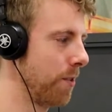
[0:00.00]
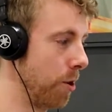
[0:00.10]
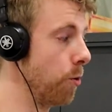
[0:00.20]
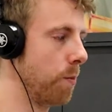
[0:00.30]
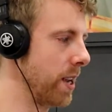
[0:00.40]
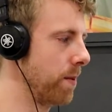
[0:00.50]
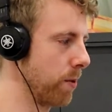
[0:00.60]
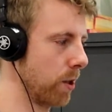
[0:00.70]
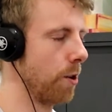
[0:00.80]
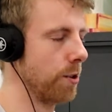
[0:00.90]
who will be
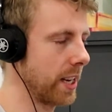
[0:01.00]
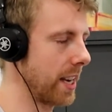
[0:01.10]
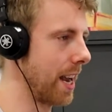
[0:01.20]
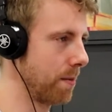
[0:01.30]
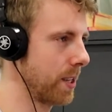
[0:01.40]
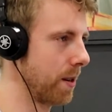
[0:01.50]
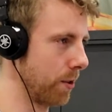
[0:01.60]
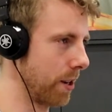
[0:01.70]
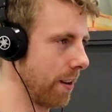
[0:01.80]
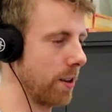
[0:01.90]
below, say, 8%
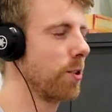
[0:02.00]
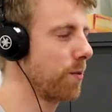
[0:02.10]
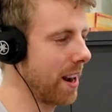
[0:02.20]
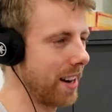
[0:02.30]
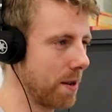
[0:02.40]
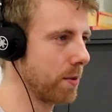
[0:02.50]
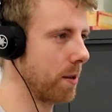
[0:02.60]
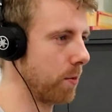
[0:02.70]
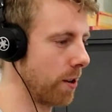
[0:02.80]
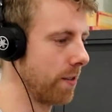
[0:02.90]
body fat or around
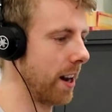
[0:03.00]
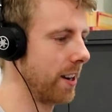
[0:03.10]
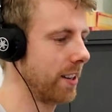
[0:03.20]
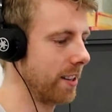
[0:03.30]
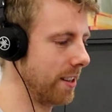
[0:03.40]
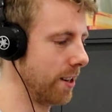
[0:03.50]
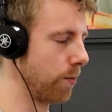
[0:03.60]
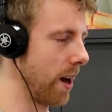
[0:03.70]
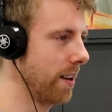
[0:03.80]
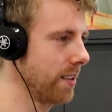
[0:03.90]
8% body fat year
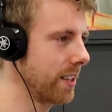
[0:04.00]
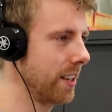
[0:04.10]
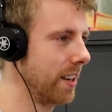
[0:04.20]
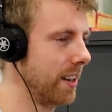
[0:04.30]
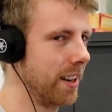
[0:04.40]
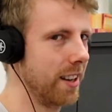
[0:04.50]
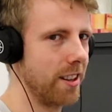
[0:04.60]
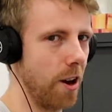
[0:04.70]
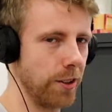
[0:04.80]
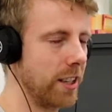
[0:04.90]
round.
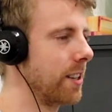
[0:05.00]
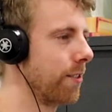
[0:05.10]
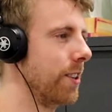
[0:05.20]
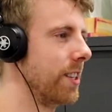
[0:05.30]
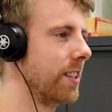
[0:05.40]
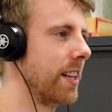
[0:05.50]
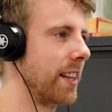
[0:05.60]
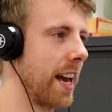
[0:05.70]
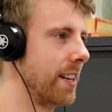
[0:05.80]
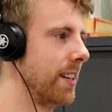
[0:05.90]
The only difference is
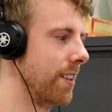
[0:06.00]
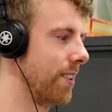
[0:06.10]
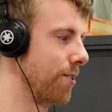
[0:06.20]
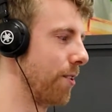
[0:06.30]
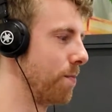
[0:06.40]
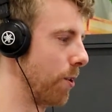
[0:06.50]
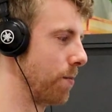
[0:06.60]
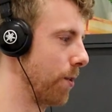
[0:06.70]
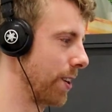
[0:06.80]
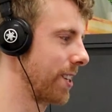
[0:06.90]
that they didn't do a
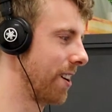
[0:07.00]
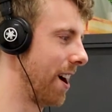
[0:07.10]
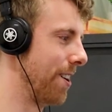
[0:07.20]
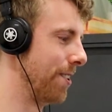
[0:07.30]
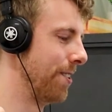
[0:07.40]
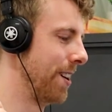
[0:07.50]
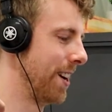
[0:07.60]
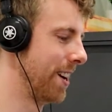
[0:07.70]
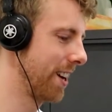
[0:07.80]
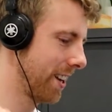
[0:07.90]
bodybuilder style
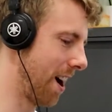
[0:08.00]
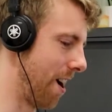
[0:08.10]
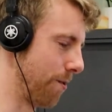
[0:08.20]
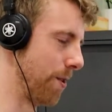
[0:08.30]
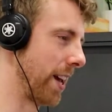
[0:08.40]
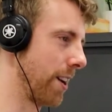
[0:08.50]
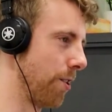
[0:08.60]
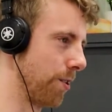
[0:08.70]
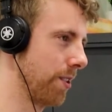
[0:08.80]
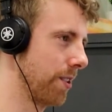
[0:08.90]
cut where they
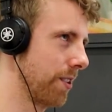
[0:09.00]
go